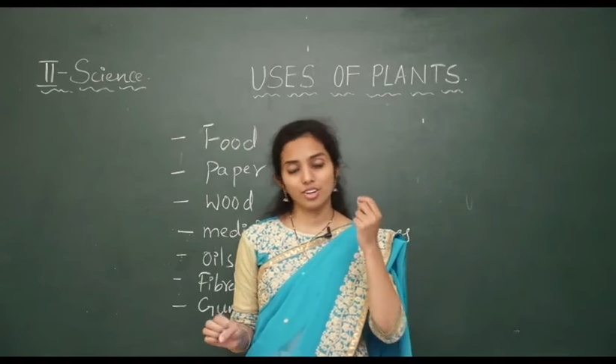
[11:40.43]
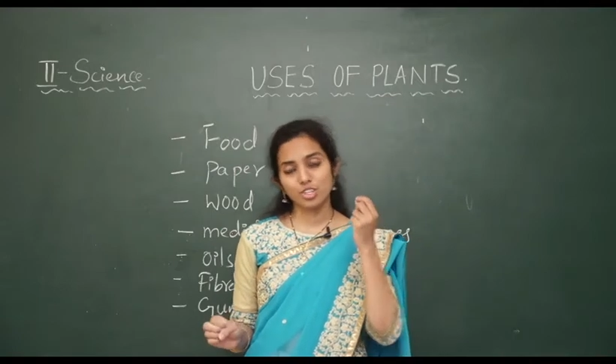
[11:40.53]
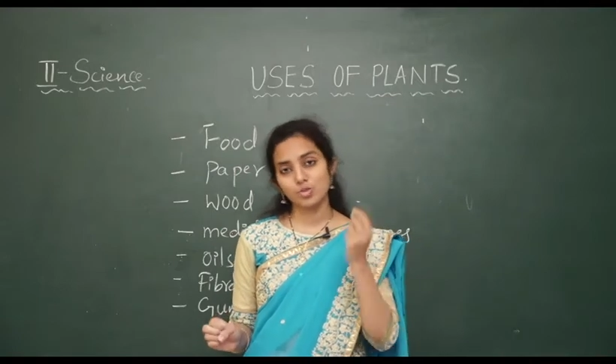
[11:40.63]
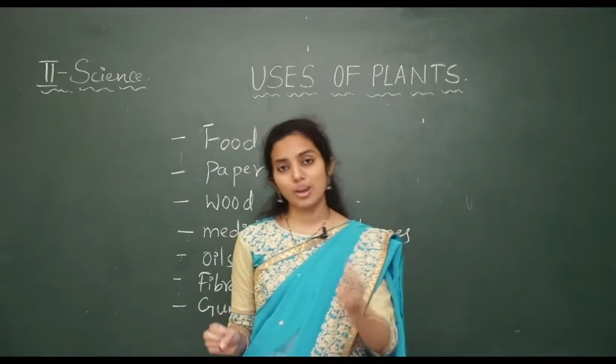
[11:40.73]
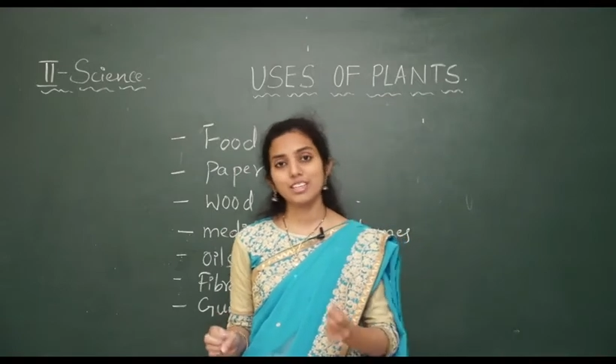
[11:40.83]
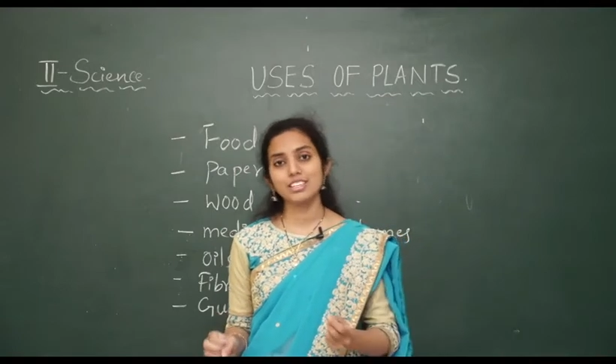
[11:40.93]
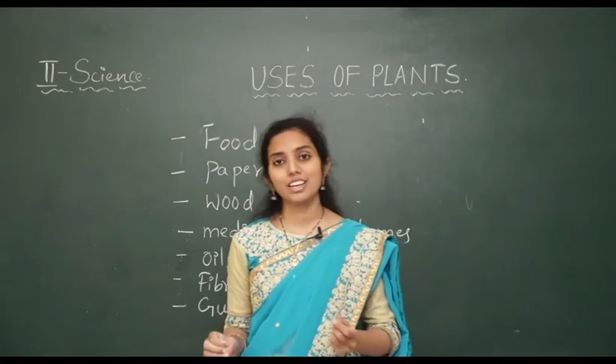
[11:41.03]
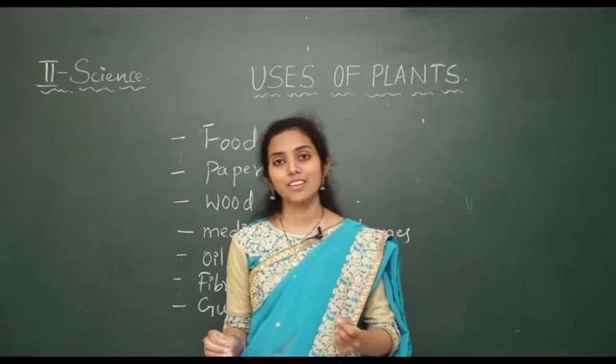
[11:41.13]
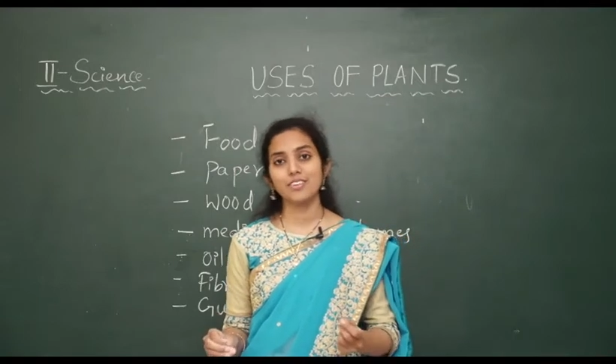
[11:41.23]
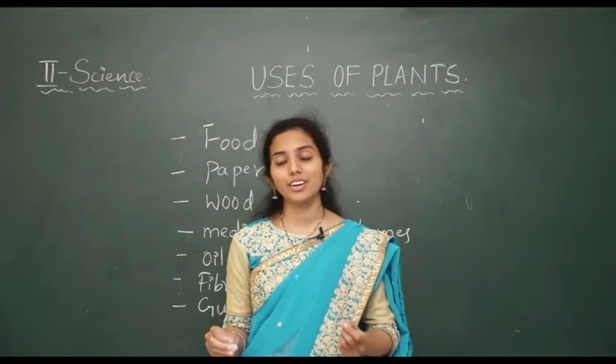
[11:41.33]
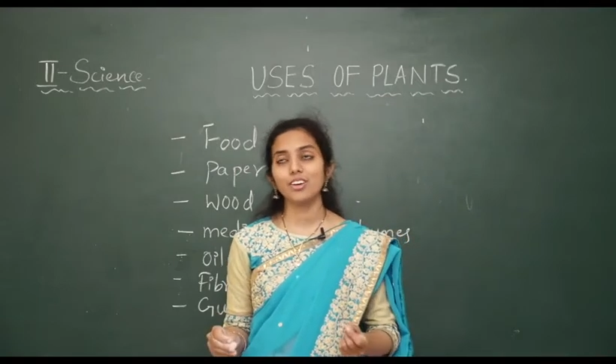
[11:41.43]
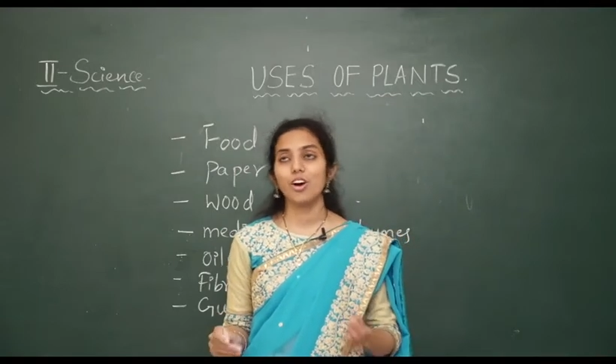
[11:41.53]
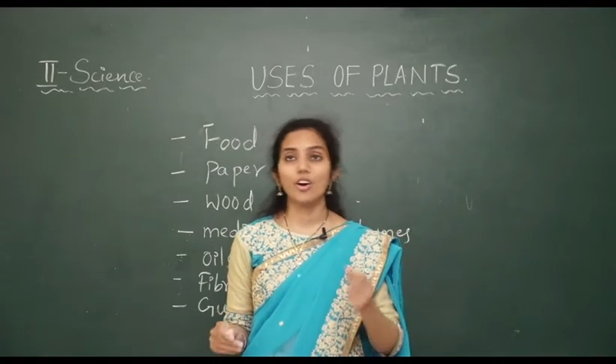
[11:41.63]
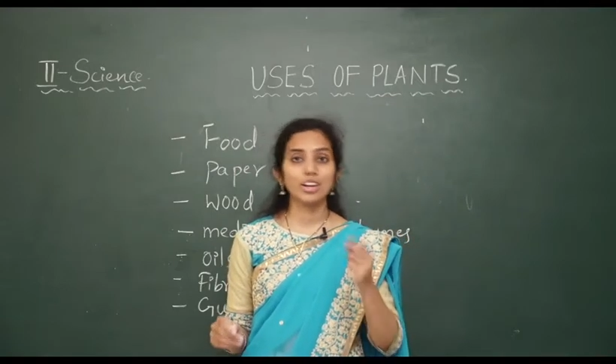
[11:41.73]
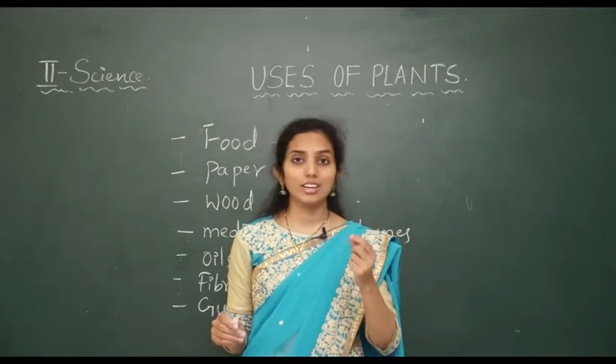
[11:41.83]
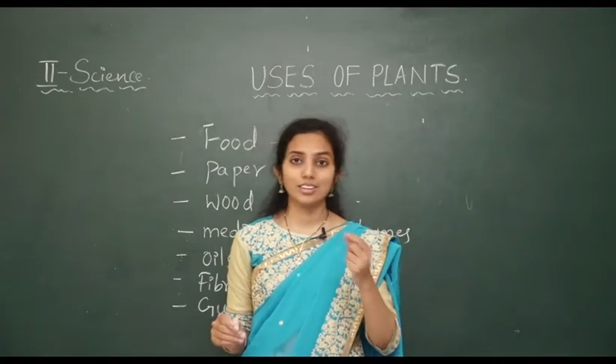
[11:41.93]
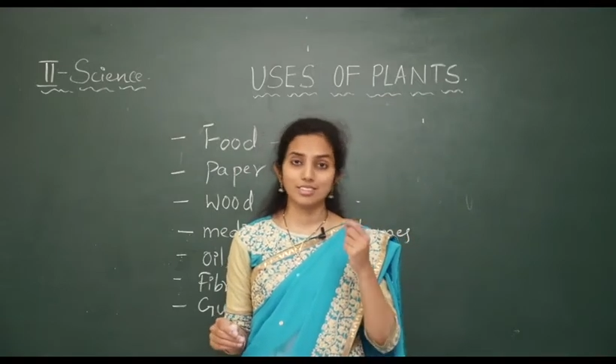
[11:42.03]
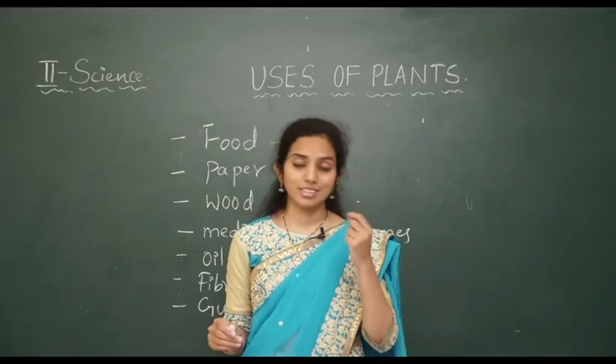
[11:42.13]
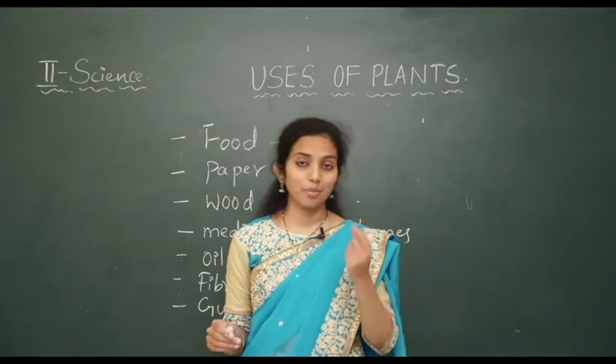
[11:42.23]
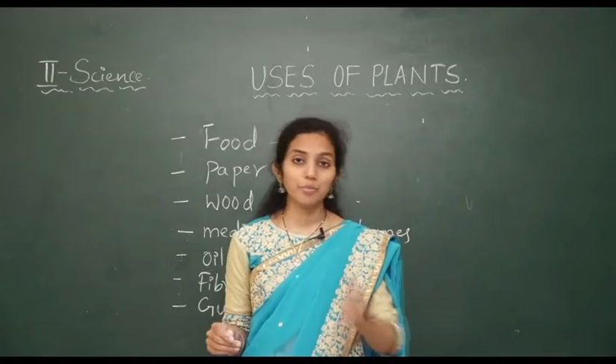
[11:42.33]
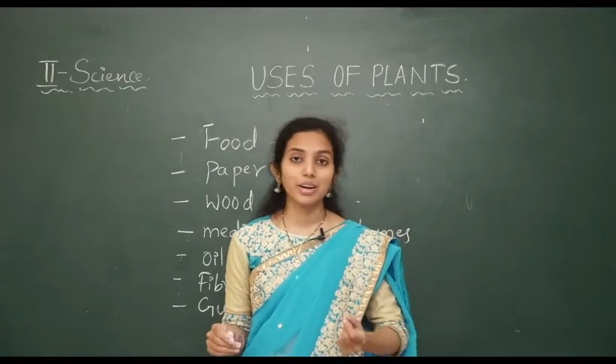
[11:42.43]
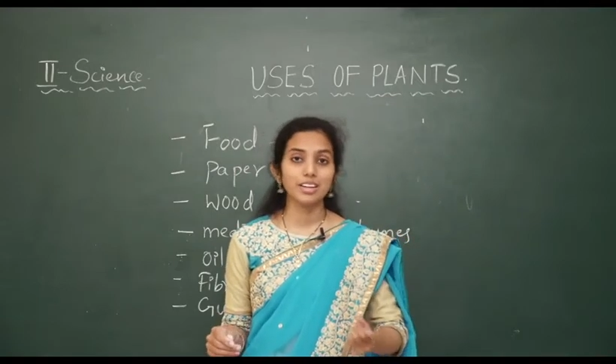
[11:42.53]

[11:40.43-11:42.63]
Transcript: twice in a week, or in some